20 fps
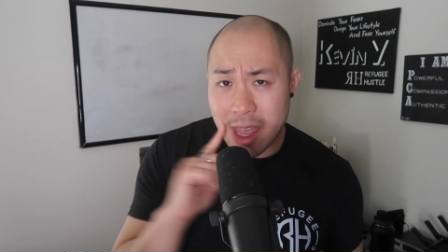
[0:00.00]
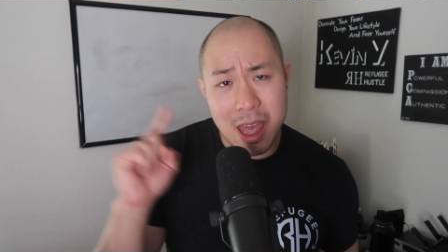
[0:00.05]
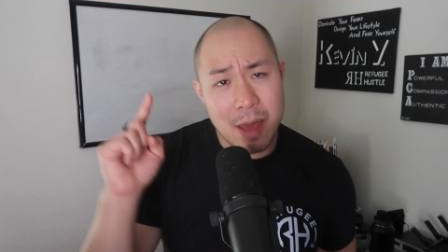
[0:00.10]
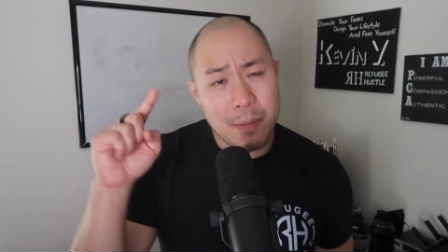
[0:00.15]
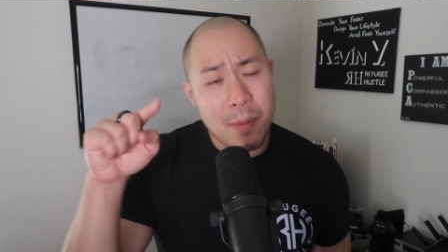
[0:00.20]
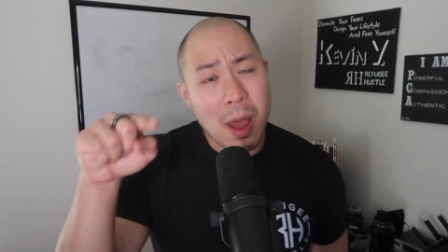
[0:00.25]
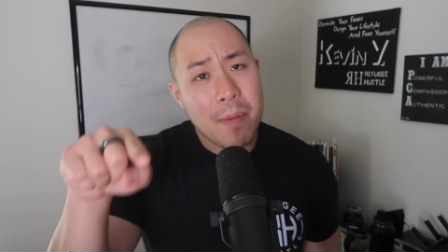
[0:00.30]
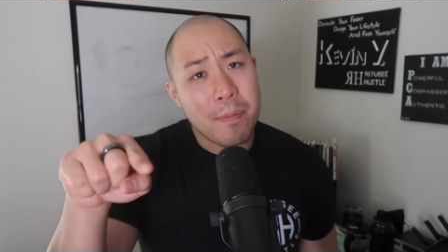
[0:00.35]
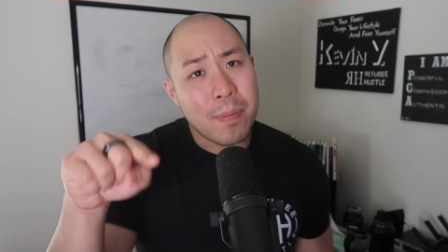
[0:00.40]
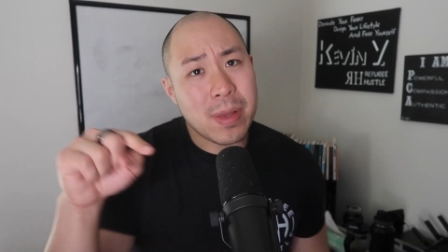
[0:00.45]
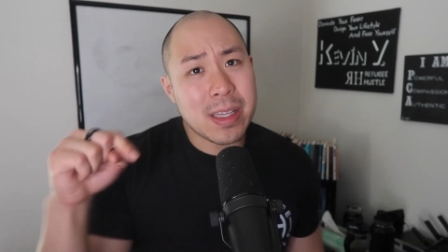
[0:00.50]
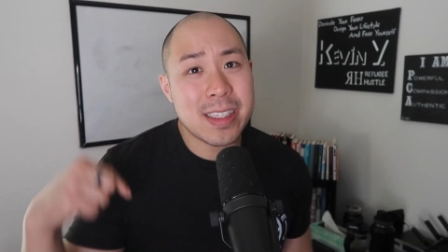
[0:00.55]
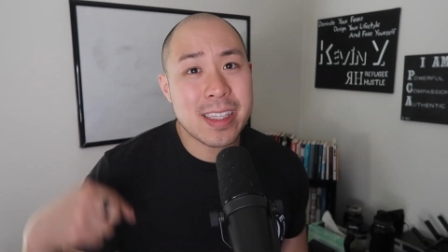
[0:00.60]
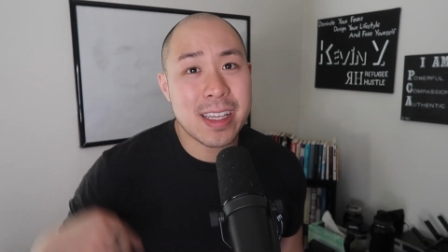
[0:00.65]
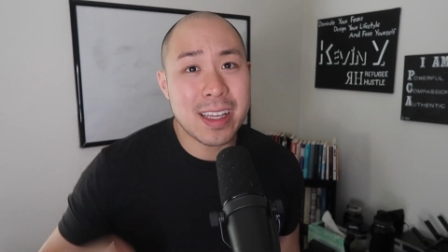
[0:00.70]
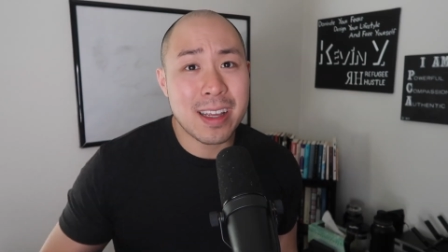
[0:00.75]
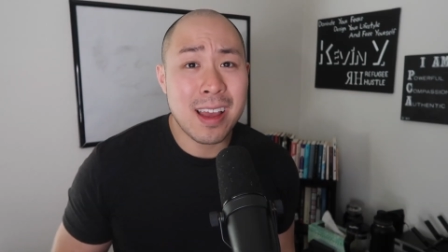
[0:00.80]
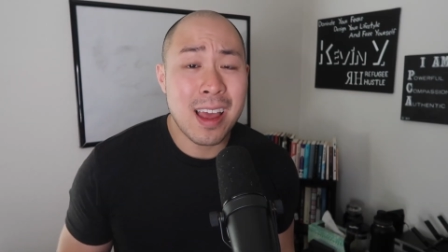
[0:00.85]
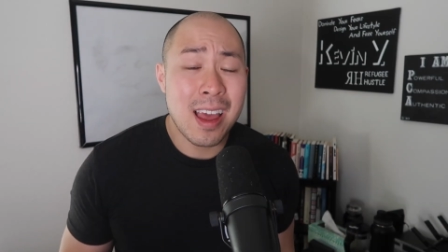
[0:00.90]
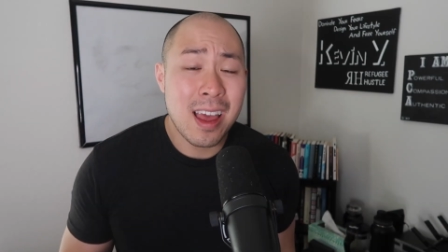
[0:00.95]
am I
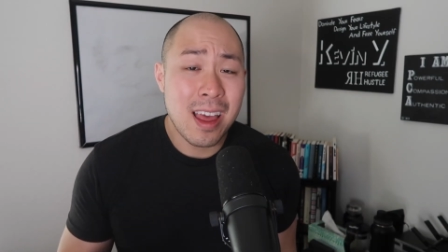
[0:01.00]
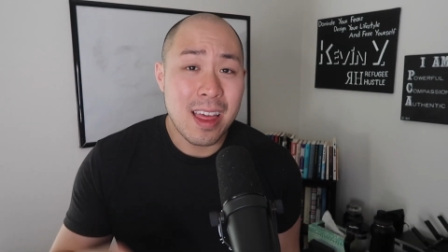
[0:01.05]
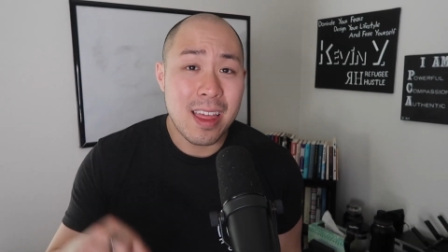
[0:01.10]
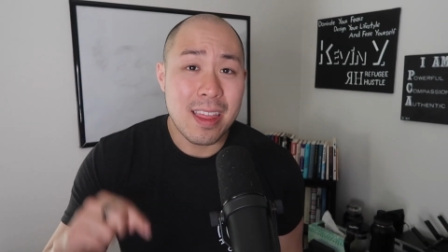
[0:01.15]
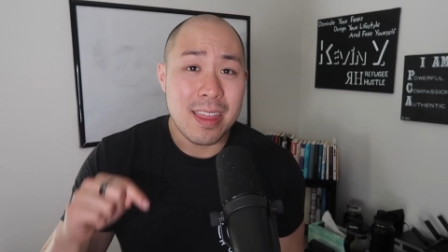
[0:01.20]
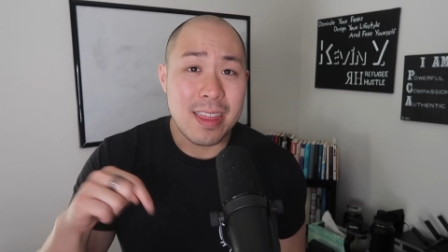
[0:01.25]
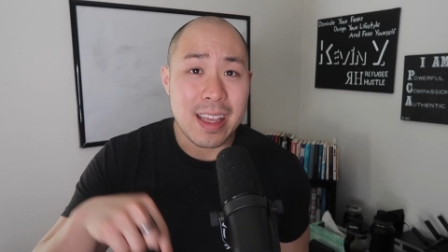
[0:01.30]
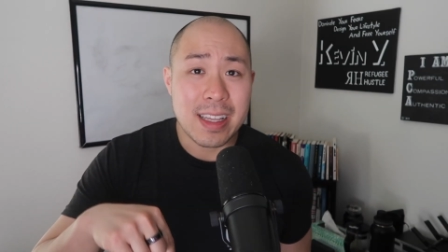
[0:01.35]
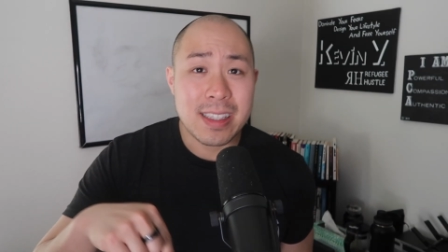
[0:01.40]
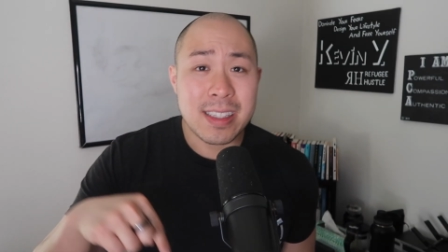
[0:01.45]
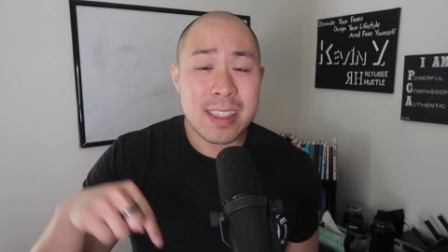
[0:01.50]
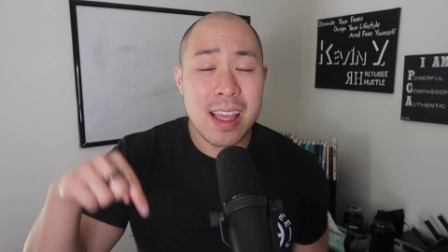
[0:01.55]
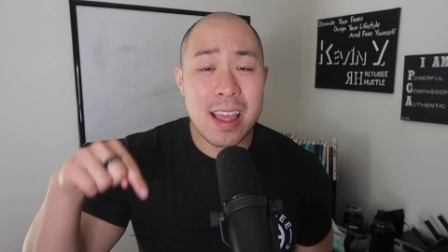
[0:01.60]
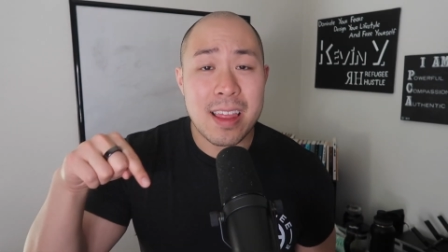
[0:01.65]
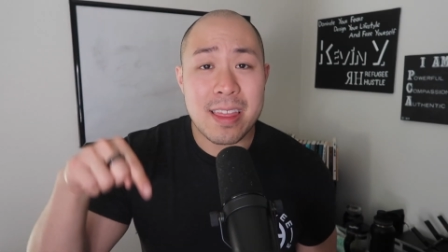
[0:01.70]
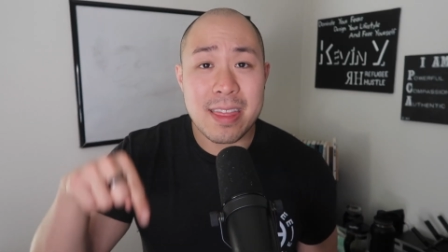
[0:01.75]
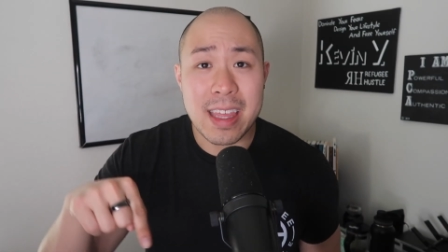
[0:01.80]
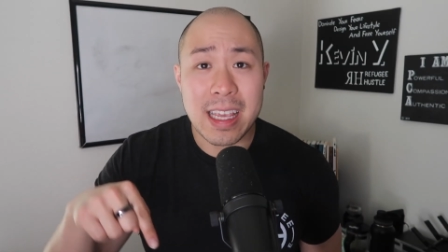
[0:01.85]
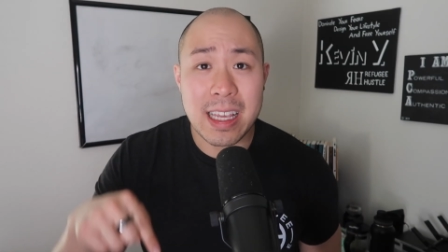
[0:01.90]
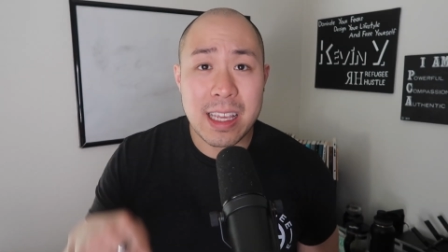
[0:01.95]
missing this
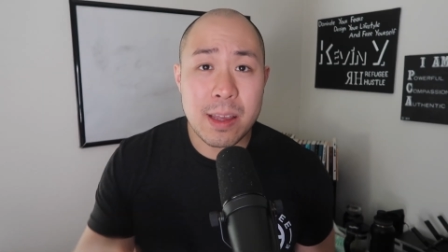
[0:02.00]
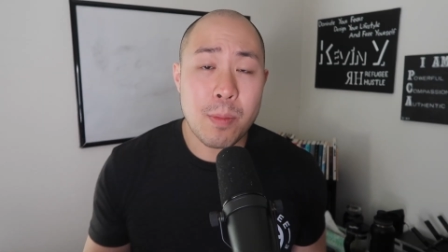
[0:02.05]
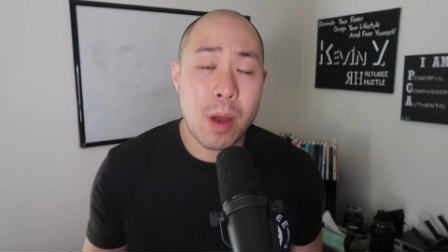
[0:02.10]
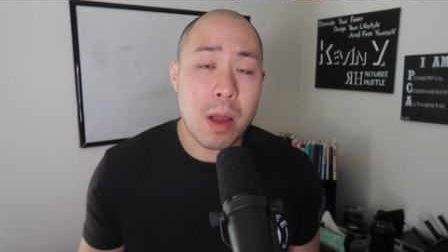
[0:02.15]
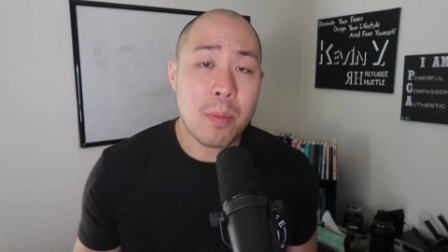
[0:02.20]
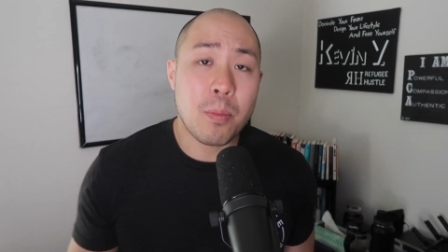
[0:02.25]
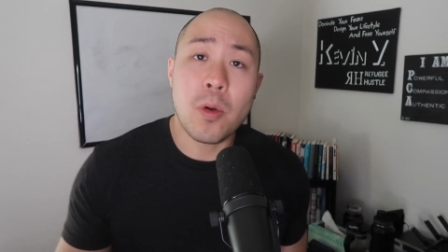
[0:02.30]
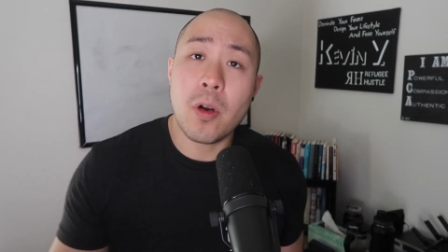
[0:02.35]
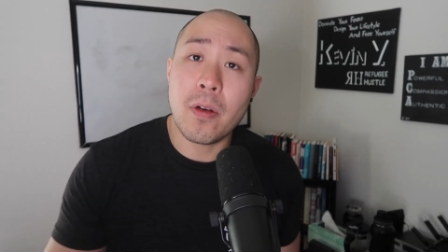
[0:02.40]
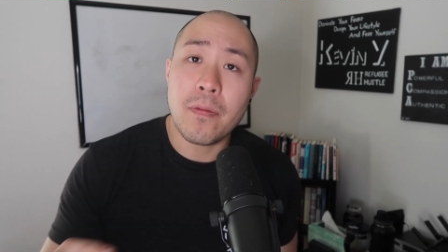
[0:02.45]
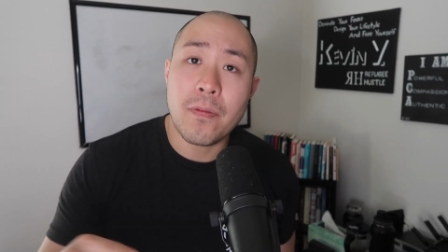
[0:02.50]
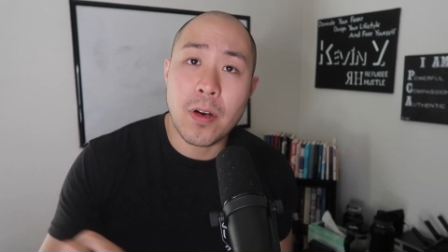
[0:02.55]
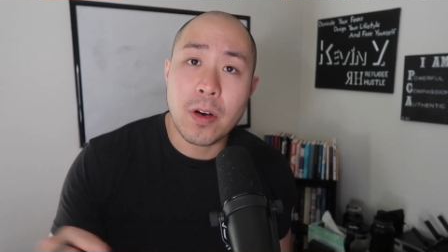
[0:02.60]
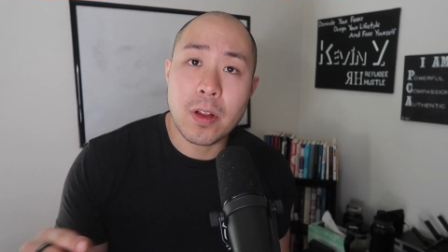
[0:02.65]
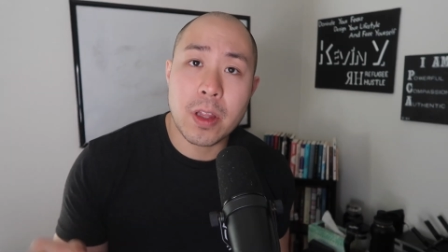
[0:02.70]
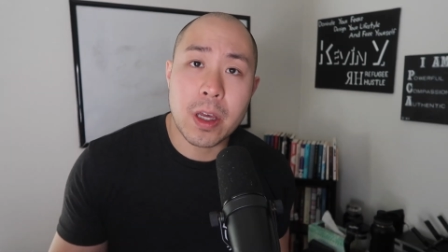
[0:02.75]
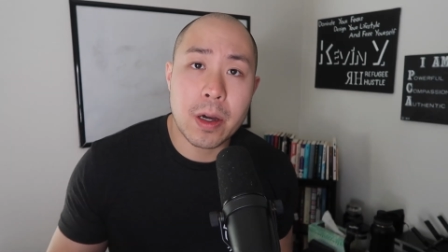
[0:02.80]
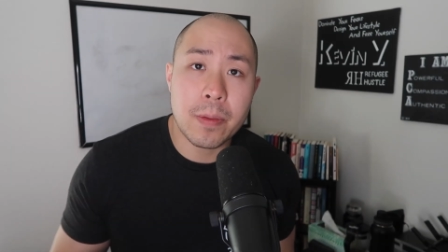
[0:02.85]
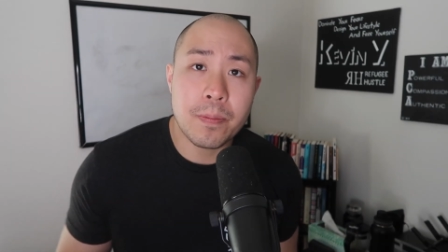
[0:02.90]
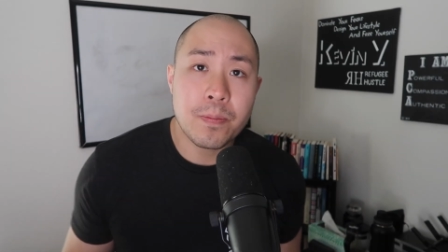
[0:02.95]
thing in my
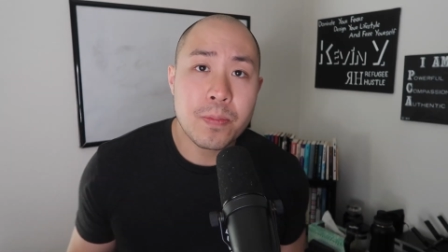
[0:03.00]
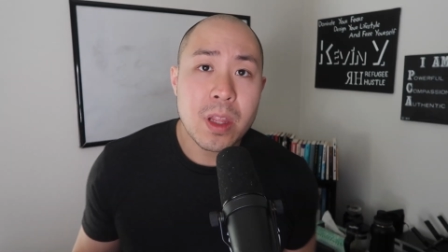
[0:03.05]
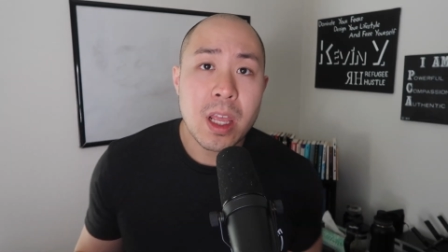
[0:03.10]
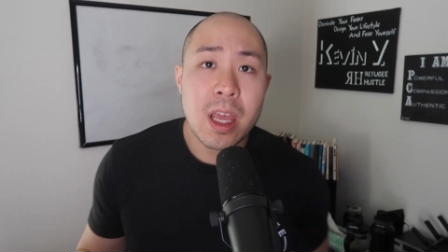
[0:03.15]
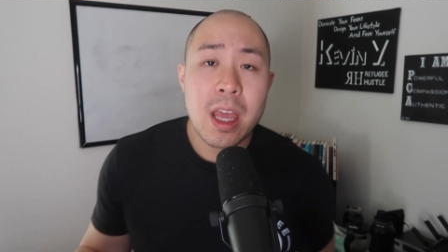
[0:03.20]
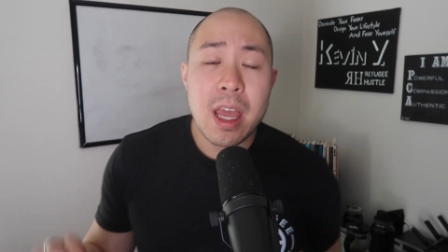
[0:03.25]
portfolio?